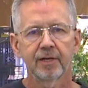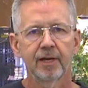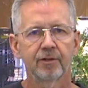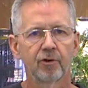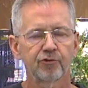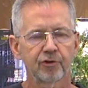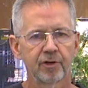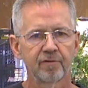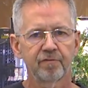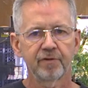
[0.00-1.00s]
And those are
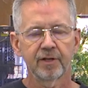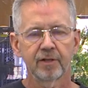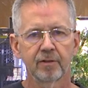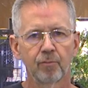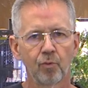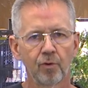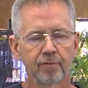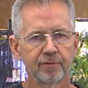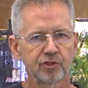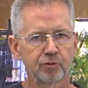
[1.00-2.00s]
gonna fit more
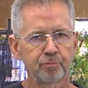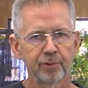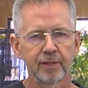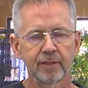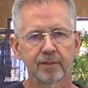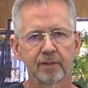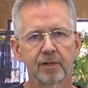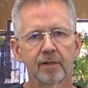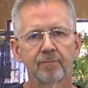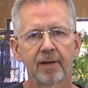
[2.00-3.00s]
of the split
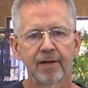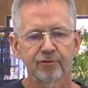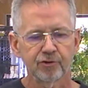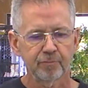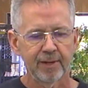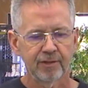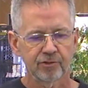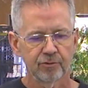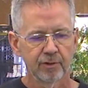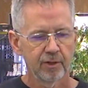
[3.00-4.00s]
nitrous pan.
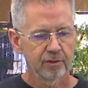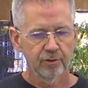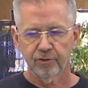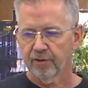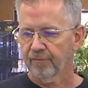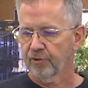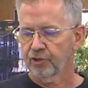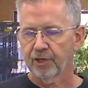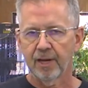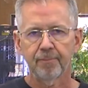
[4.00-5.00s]
So a little different
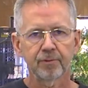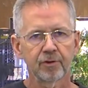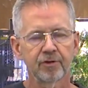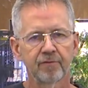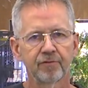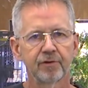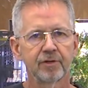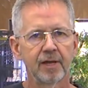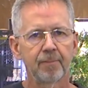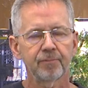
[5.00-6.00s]
shape, a little
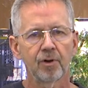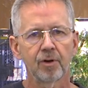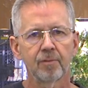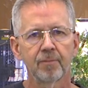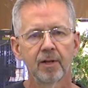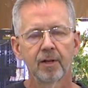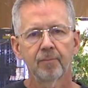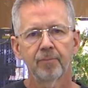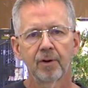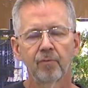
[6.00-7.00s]
different depth on them,
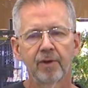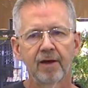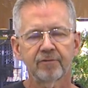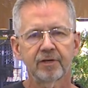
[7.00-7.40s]
but we